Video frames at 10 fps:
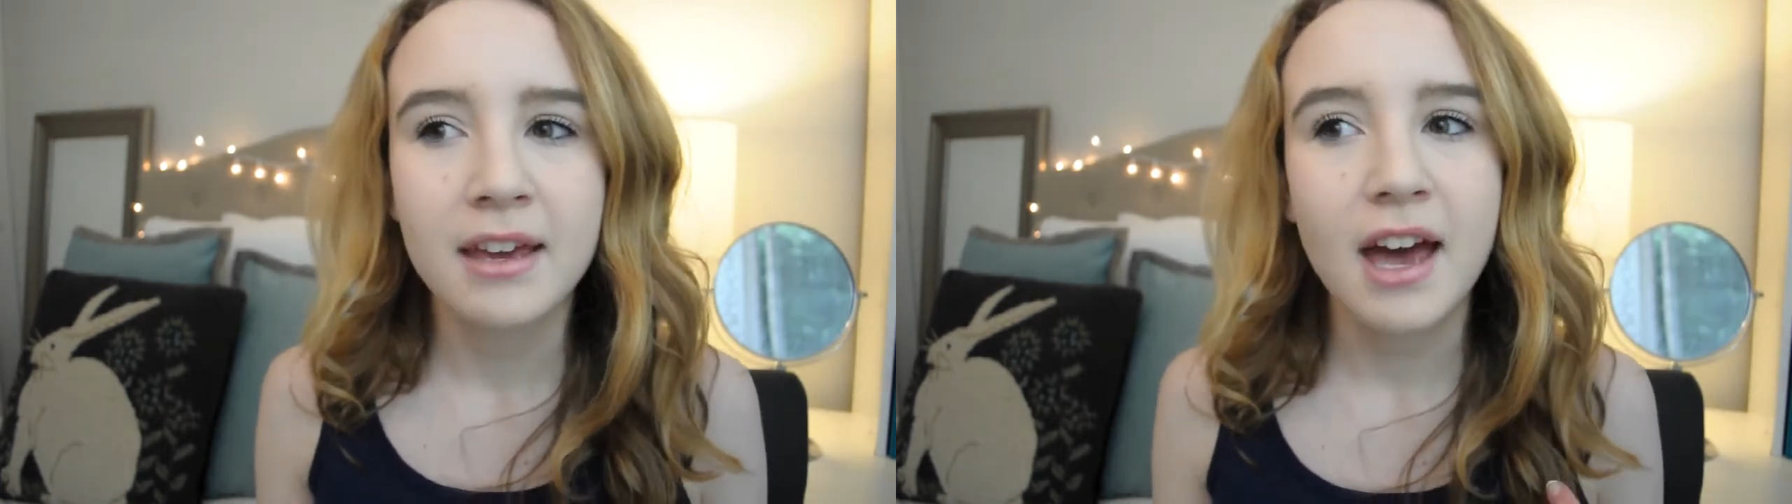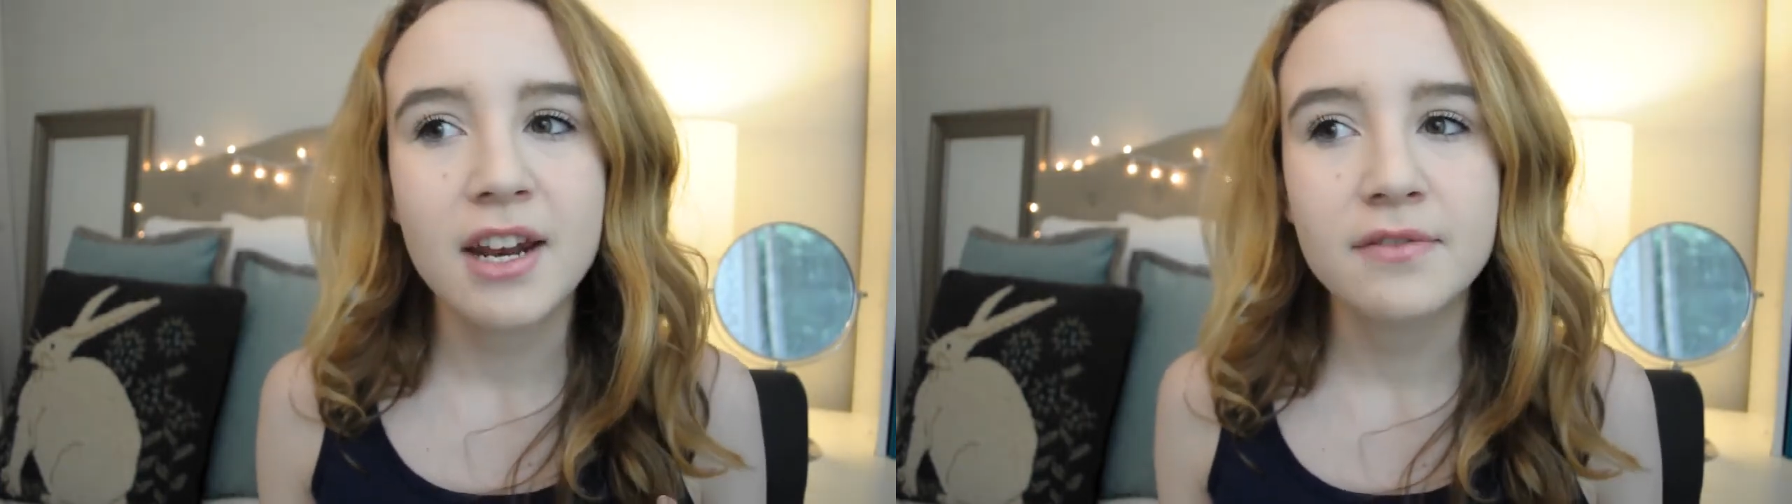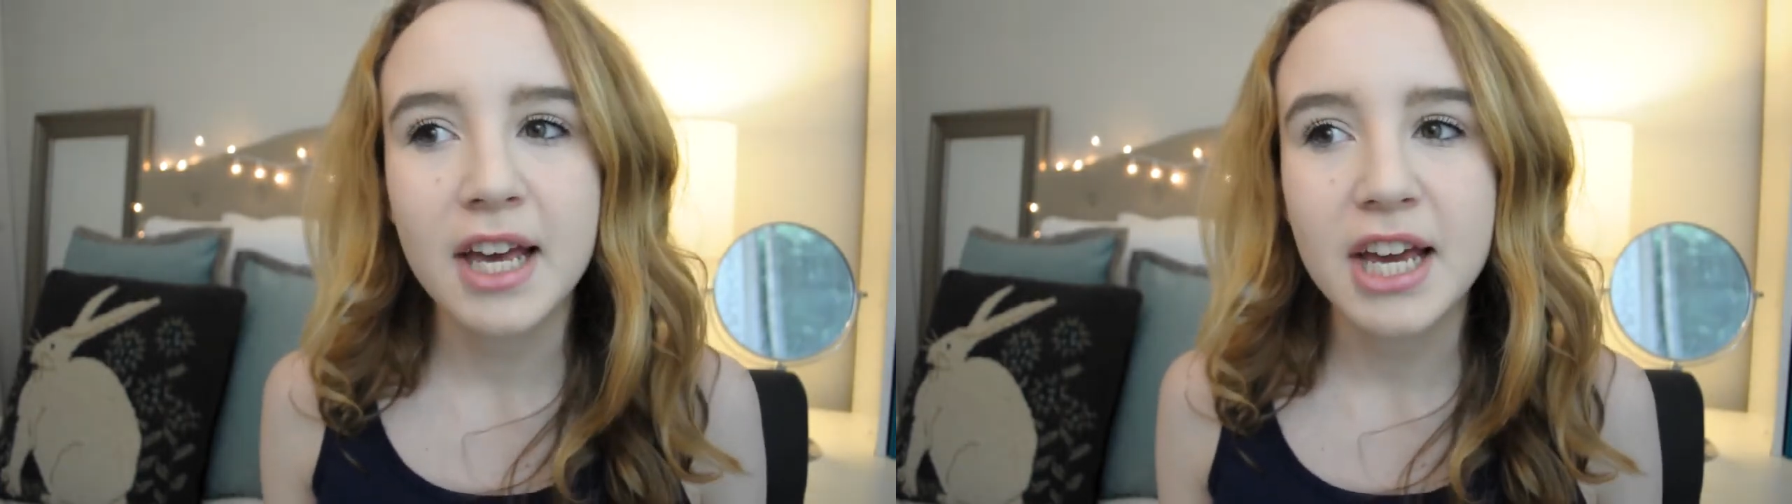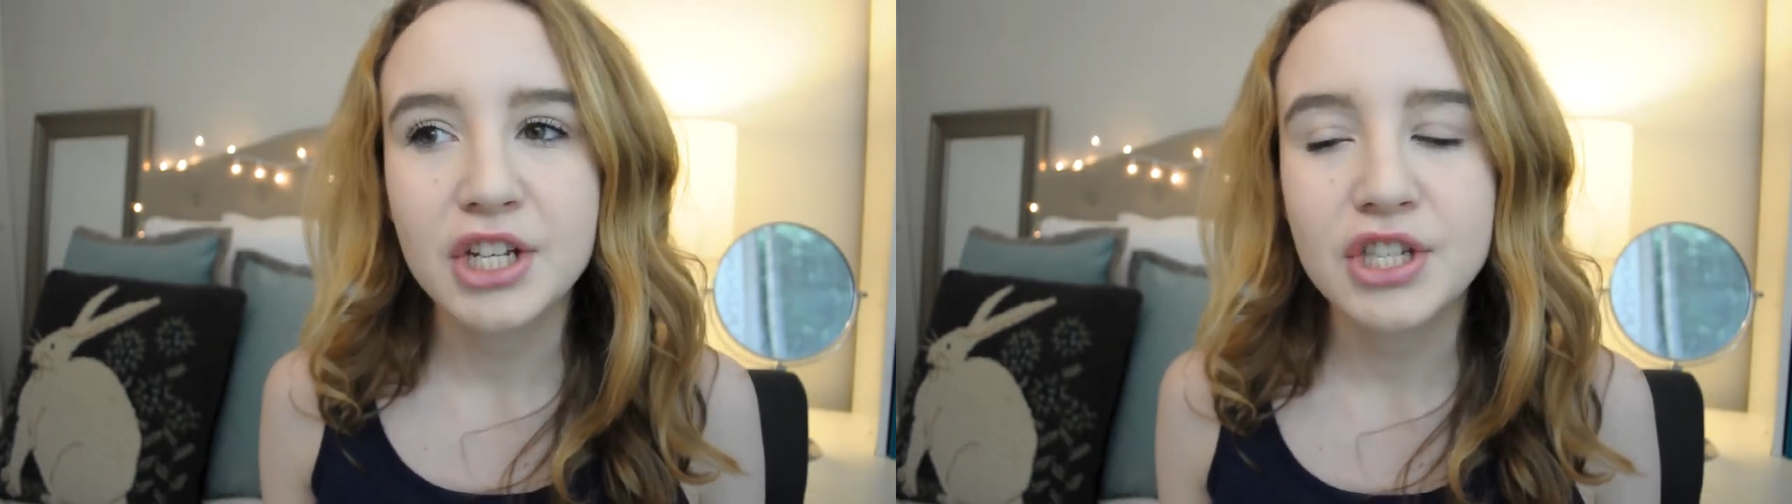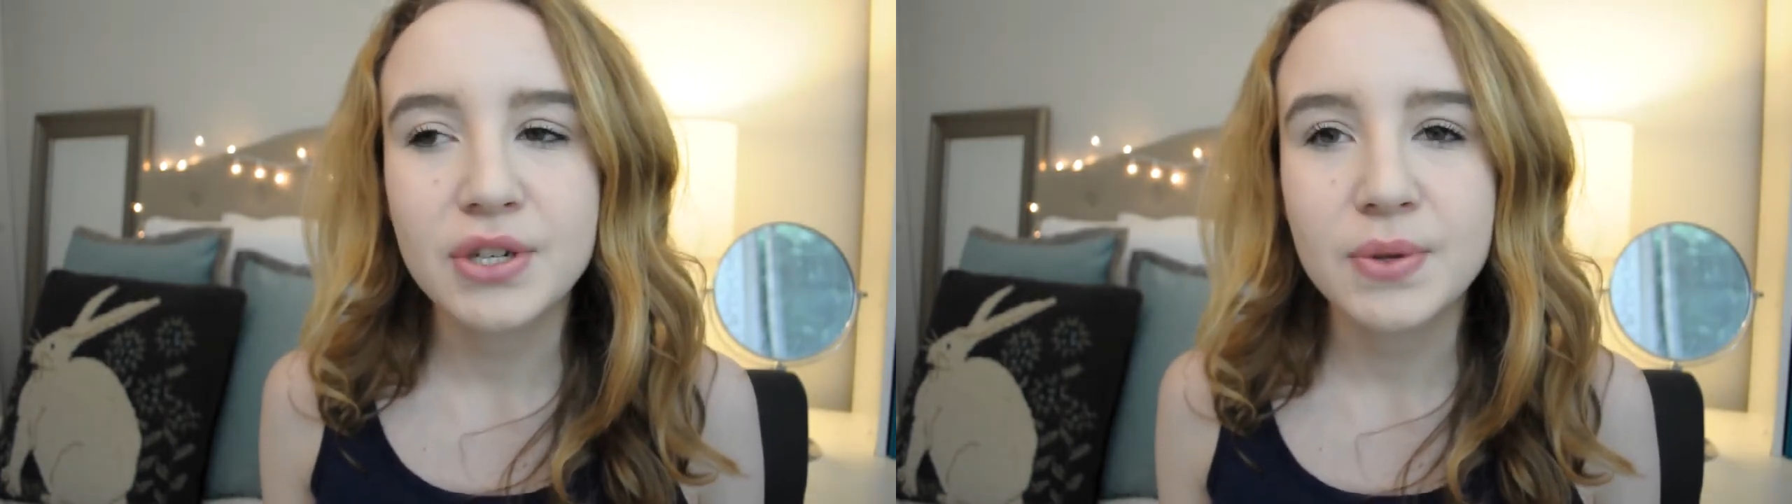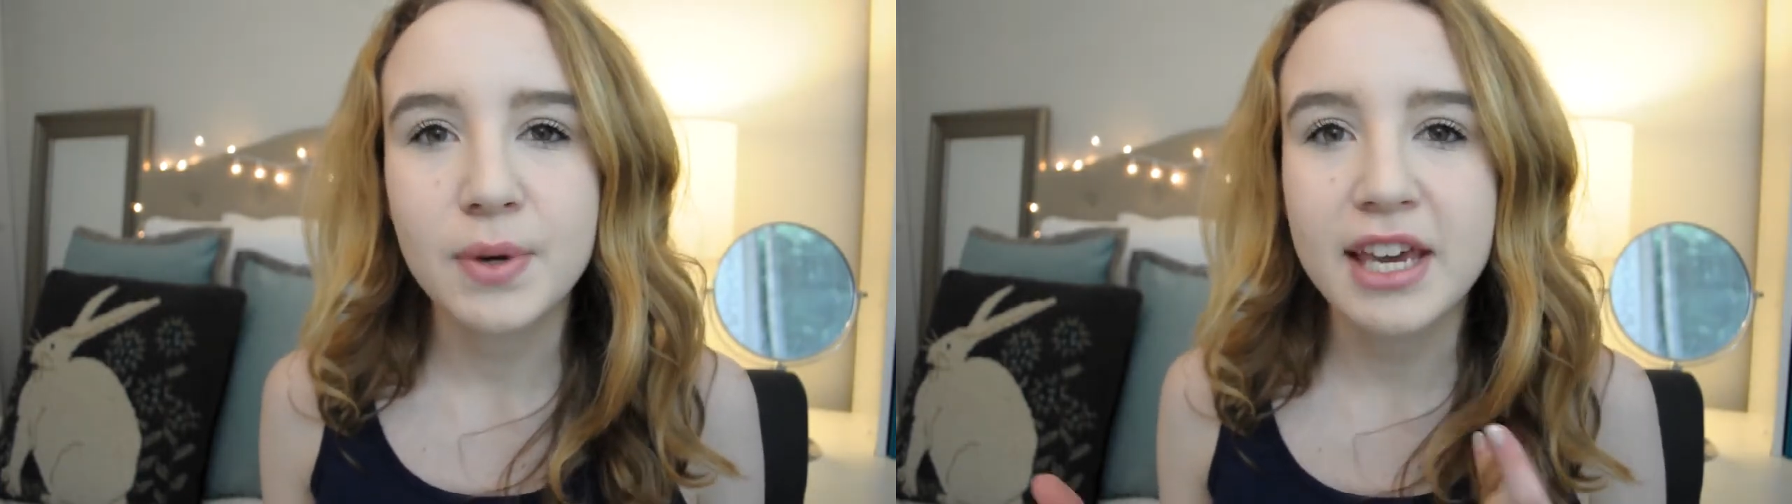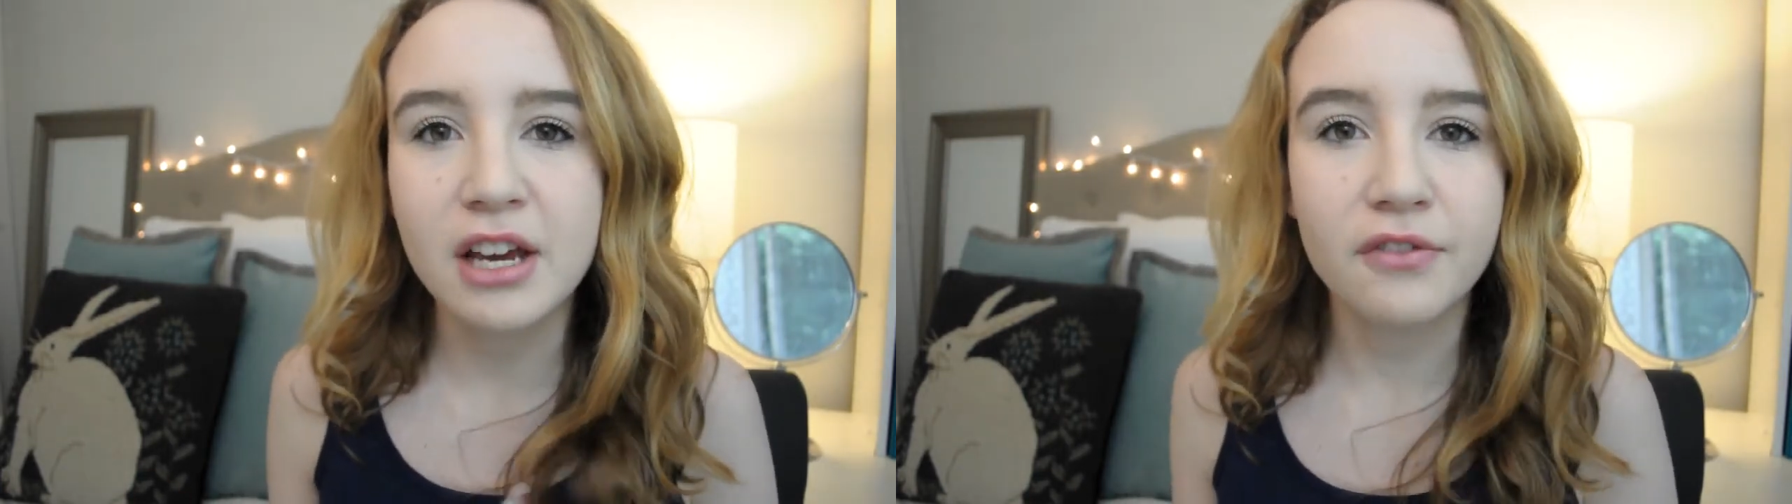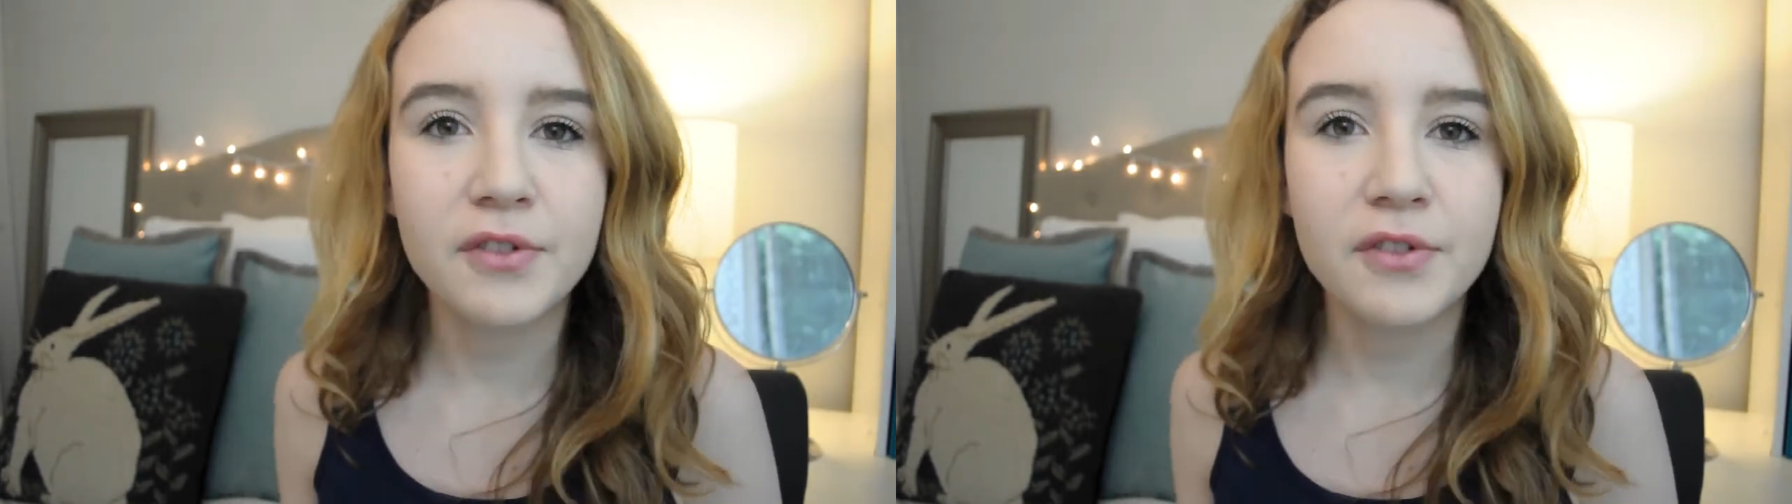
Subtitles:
kind of like to hear